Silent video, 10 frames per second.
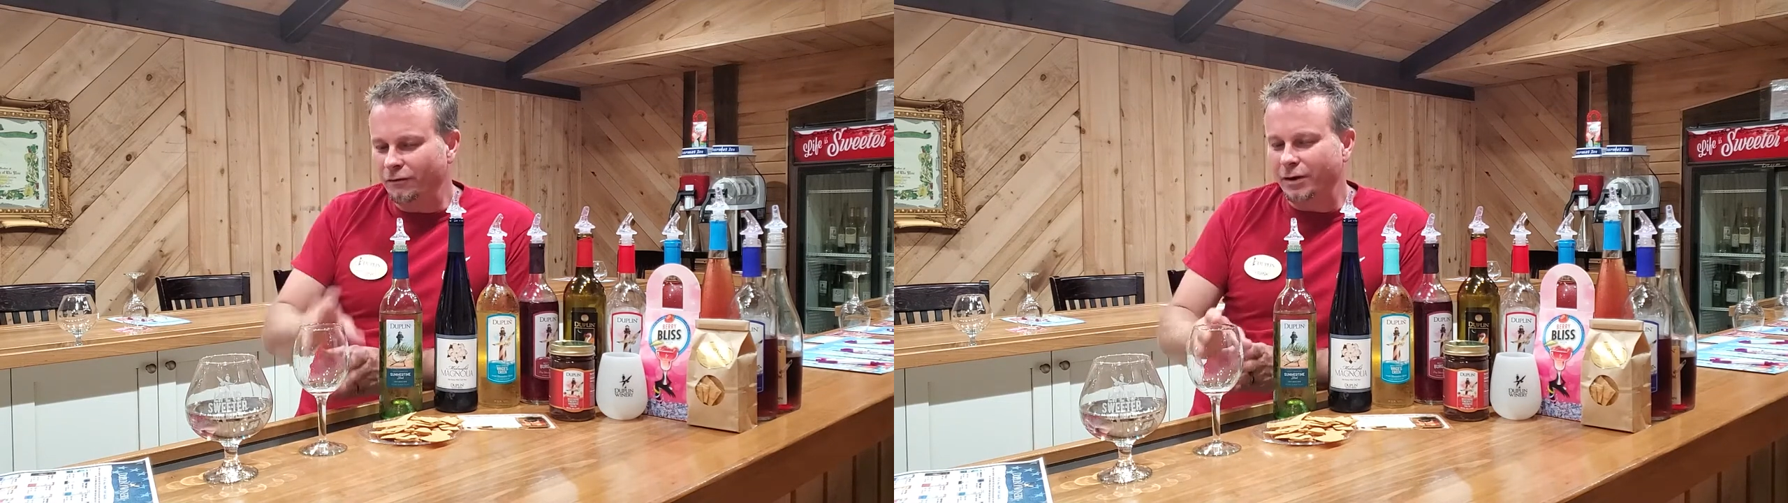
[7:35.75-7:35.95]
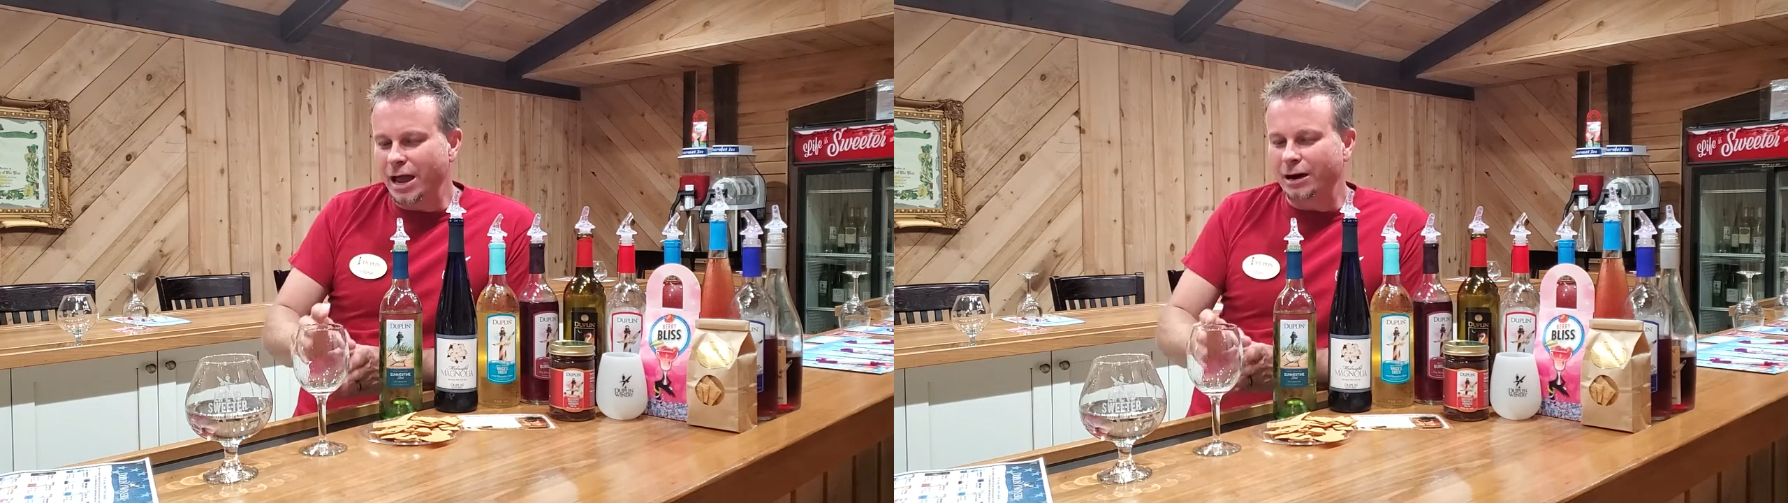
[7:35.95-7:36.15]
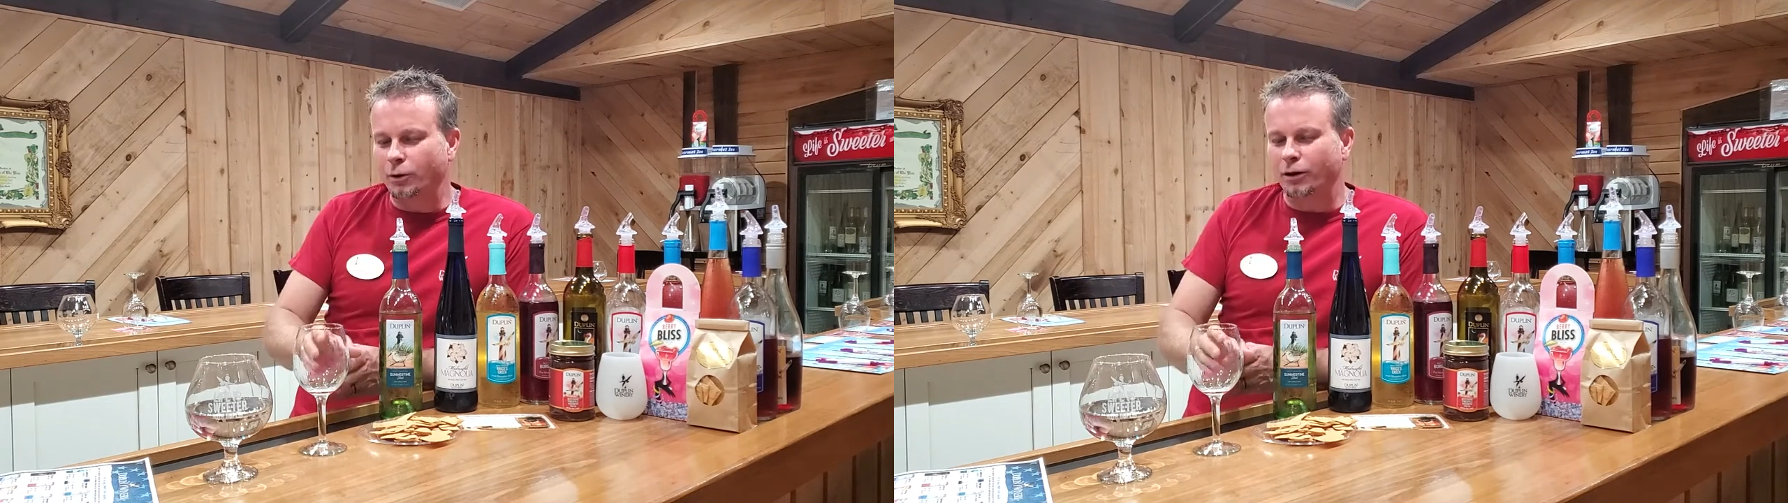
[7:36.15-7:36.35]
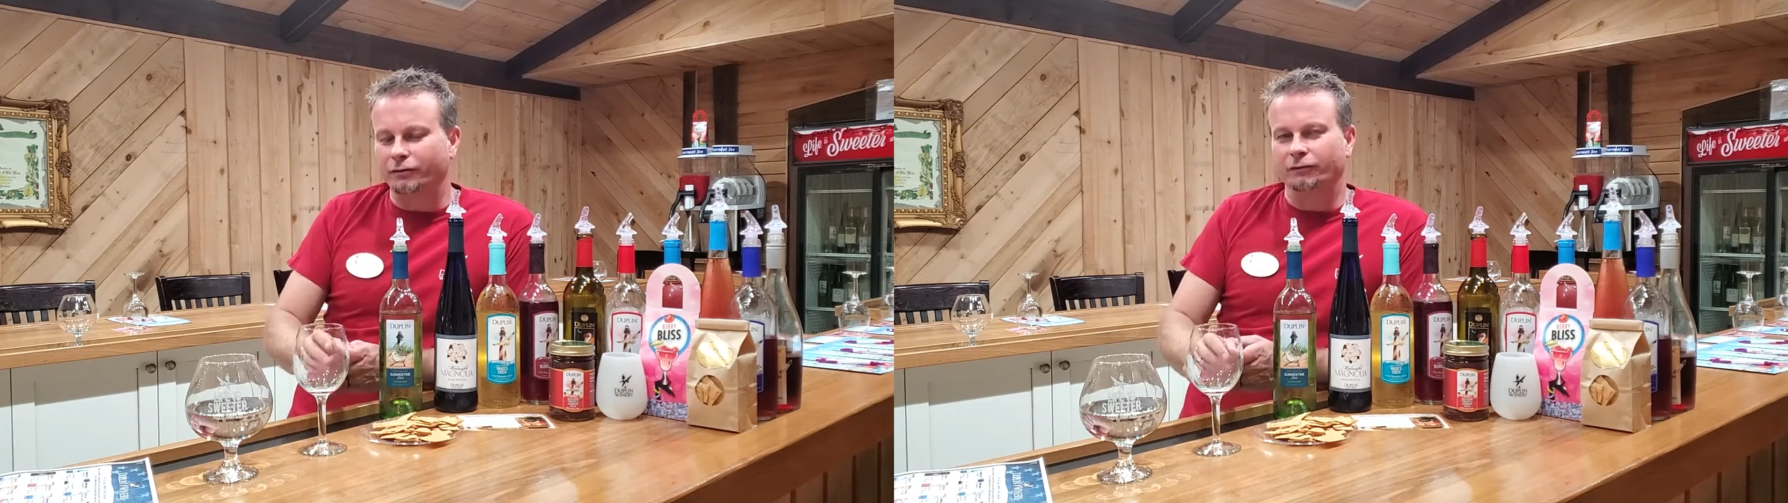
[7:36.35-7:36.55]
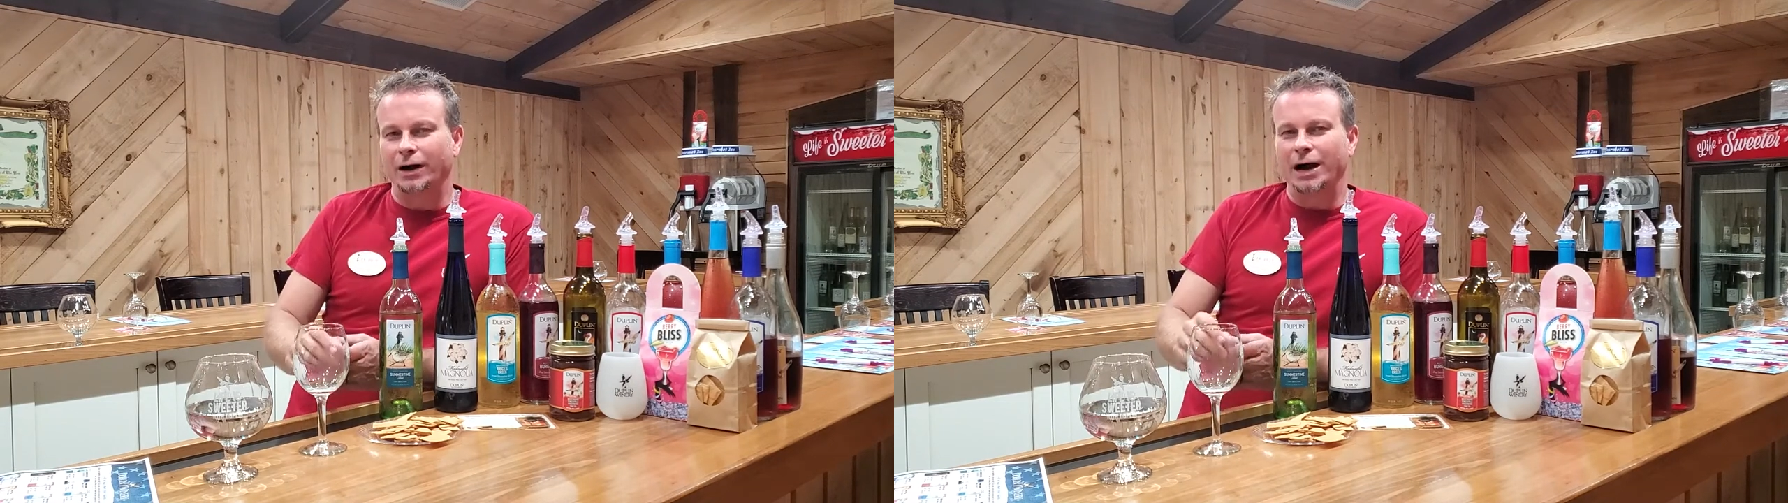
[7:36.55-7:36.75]
ever had them off
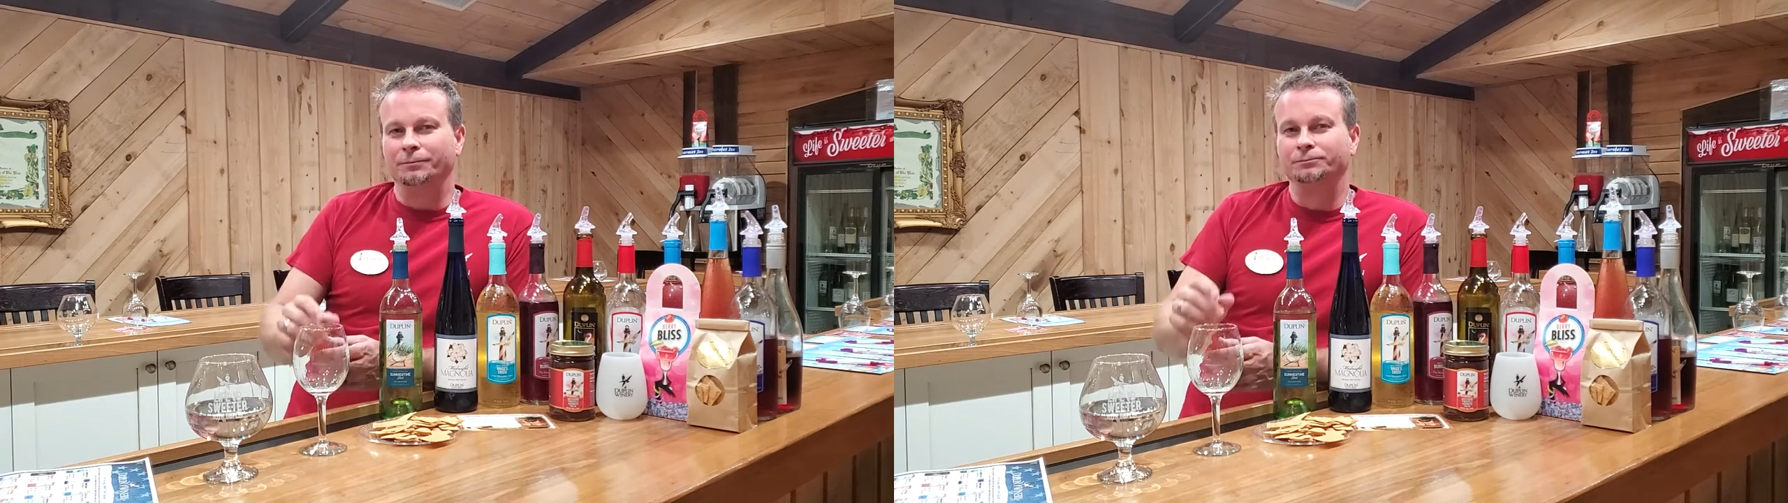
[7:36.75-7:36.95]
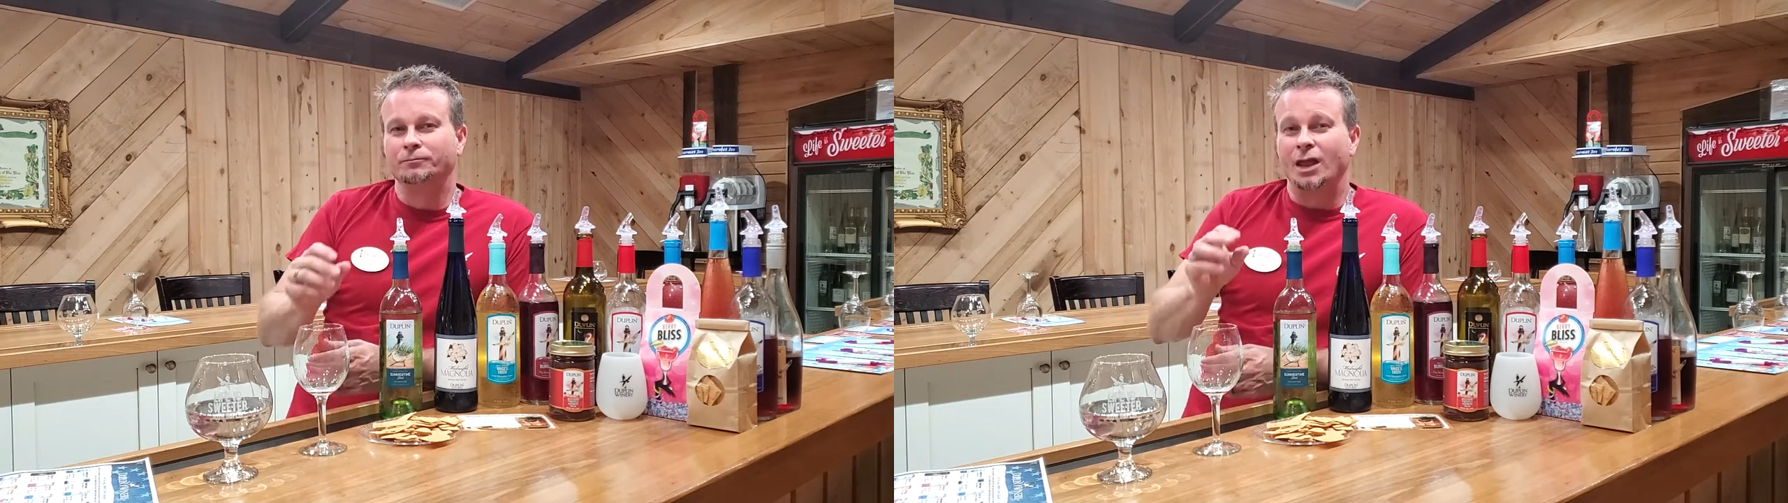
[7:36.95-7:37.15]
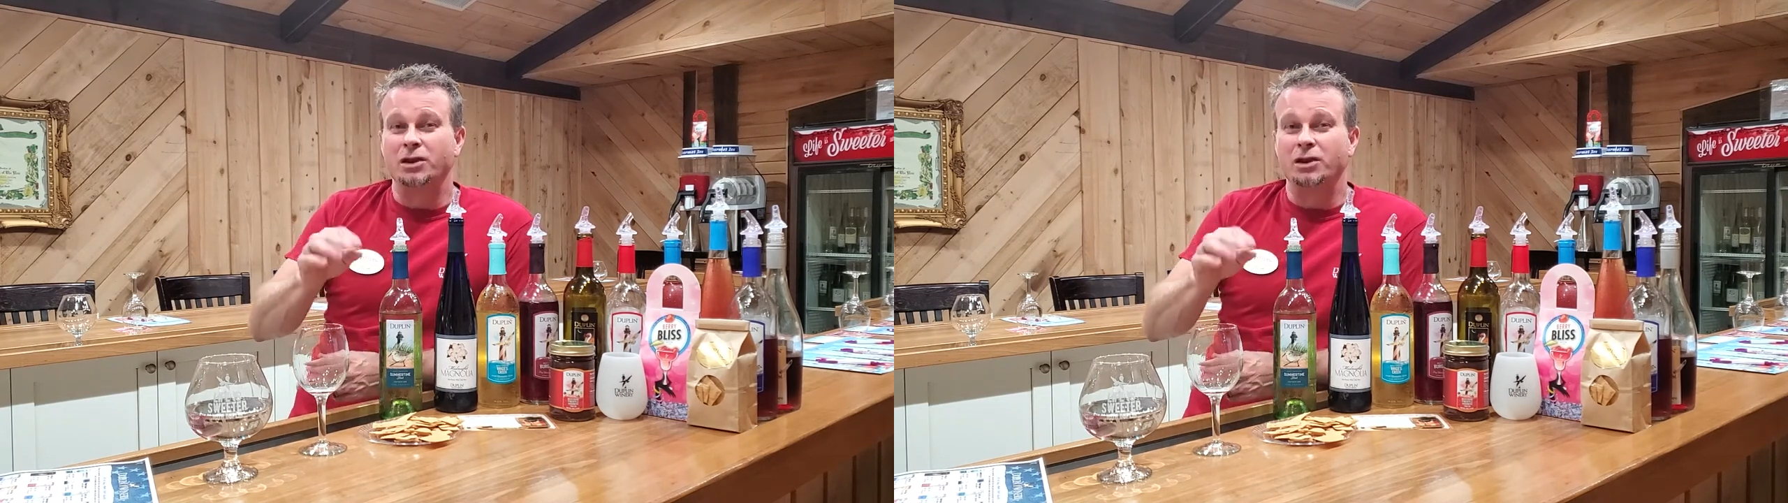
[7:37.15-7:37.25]
the vine